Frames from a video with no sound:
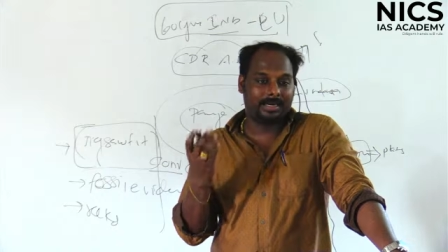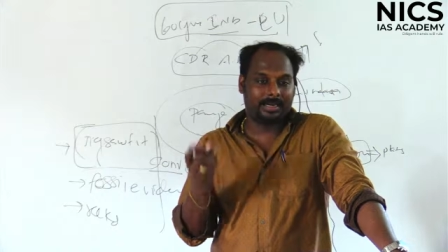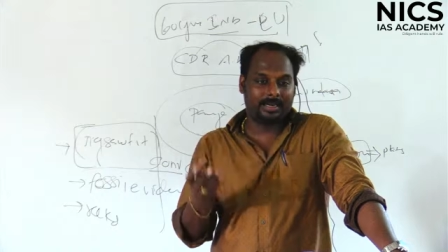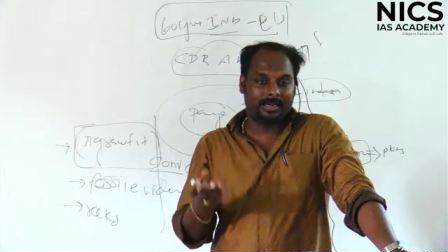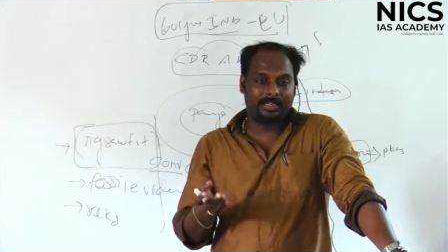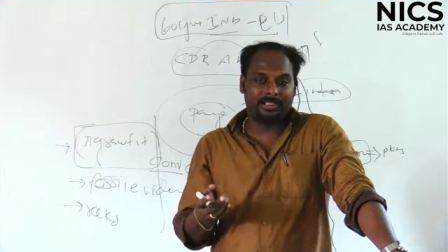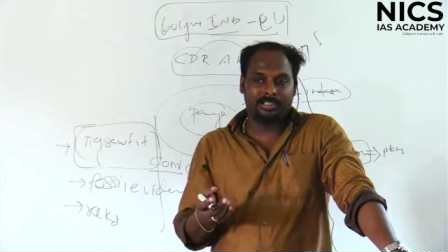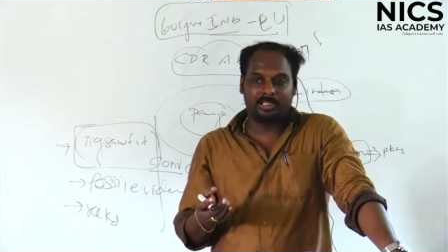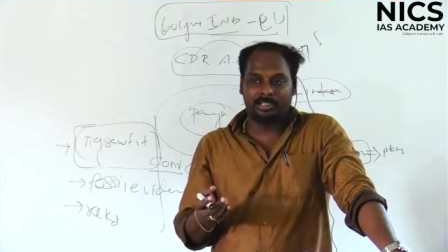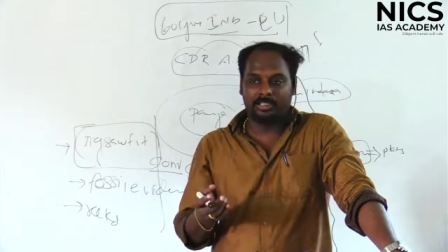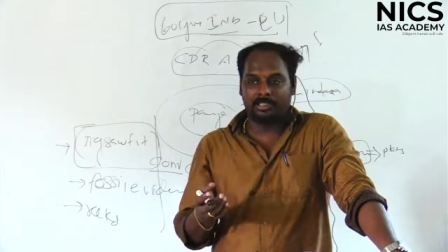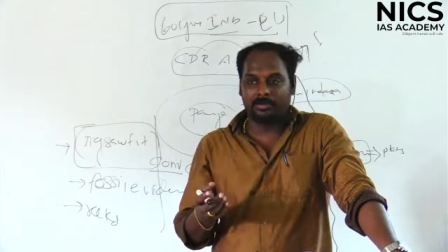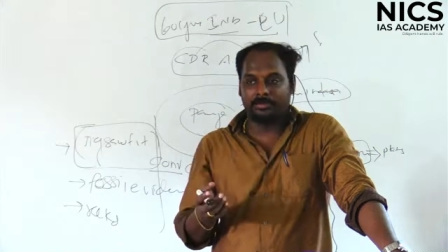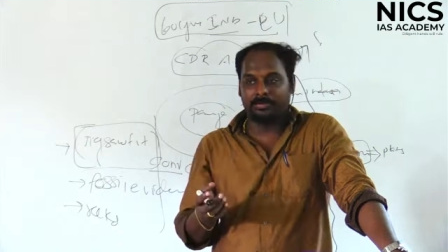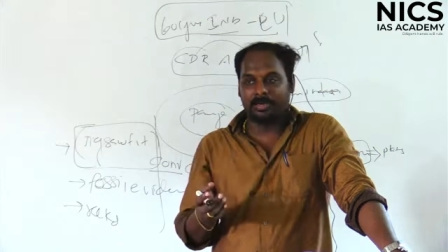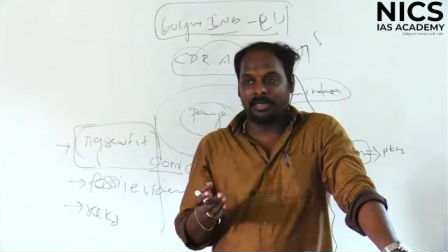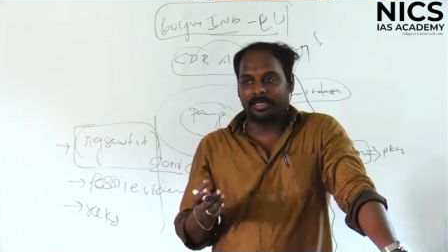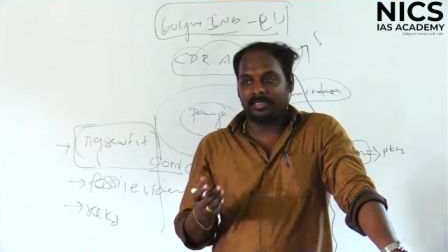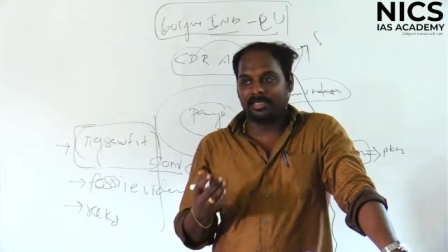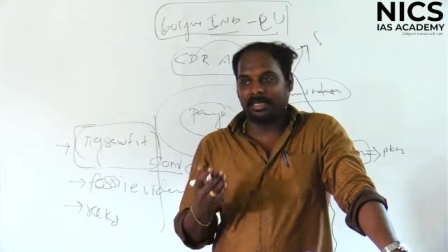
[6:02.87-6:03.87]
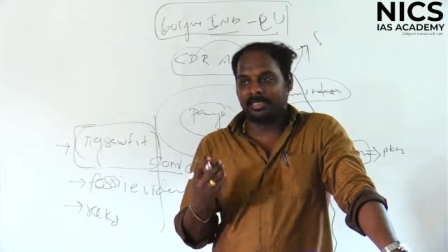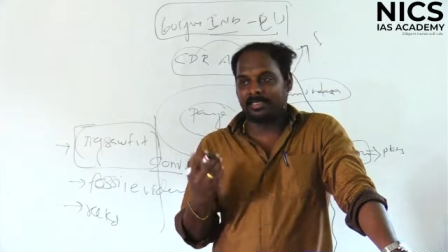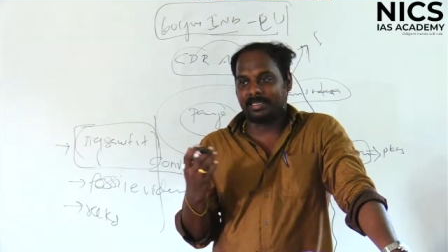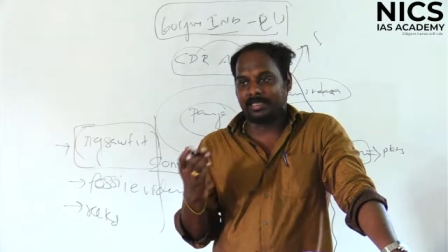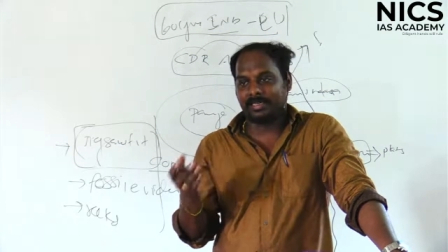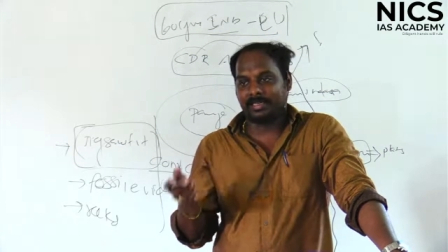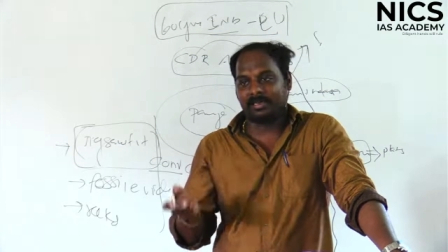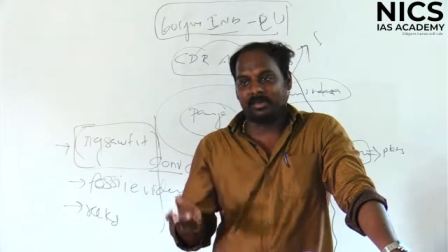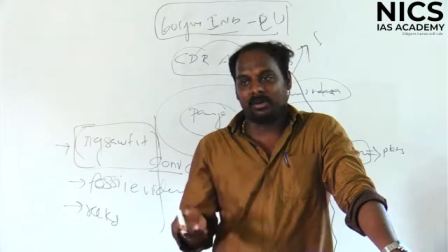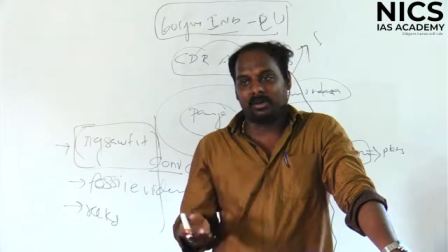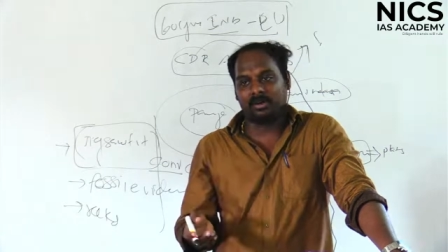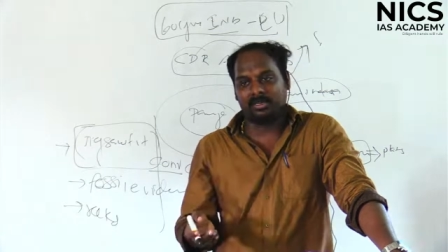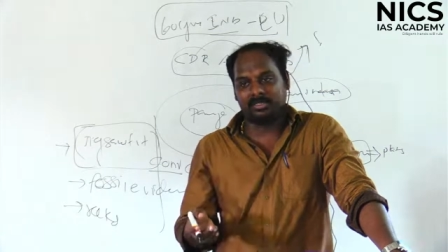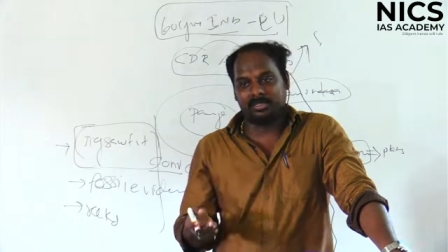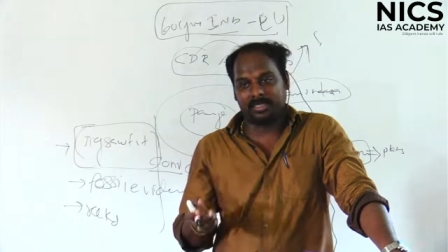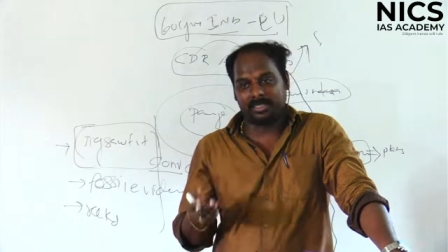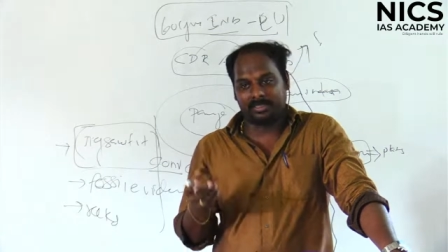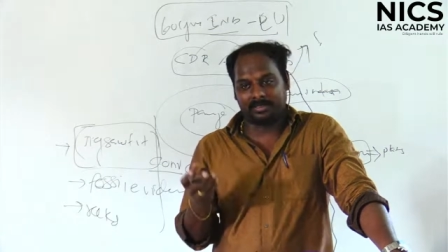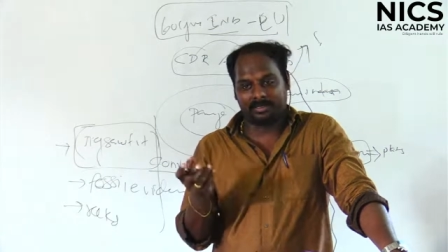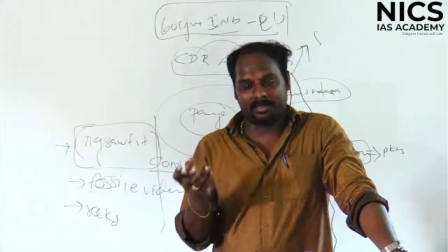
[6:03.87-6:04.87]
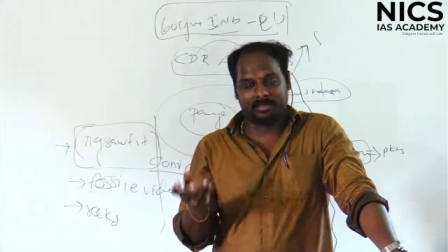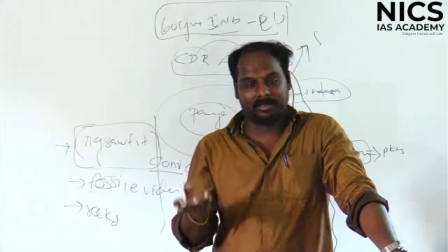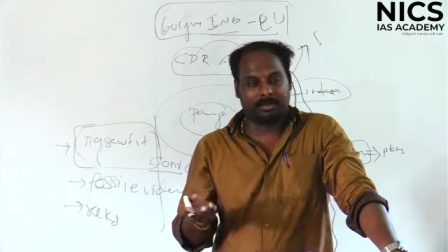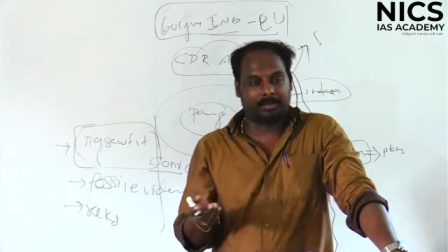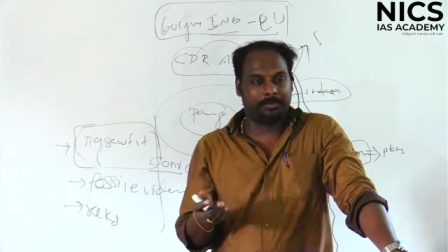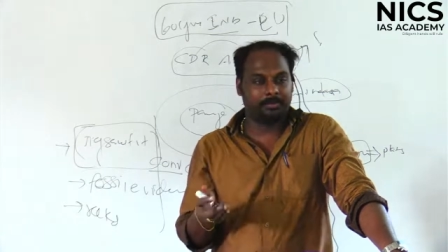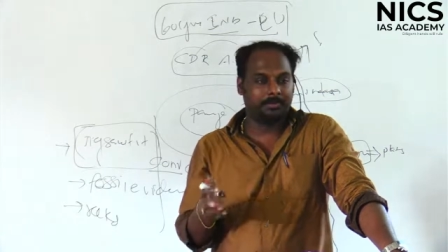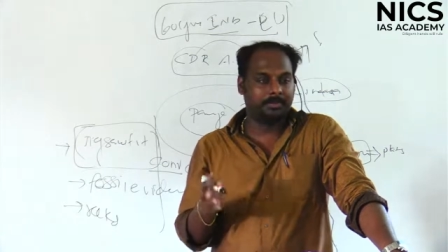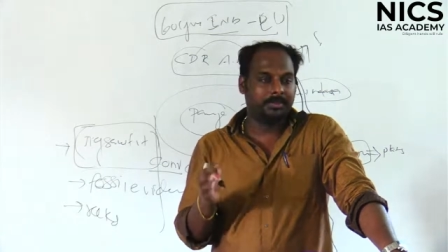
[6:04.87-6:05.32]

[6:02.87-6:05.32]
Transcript: relationship, science and technology, etc.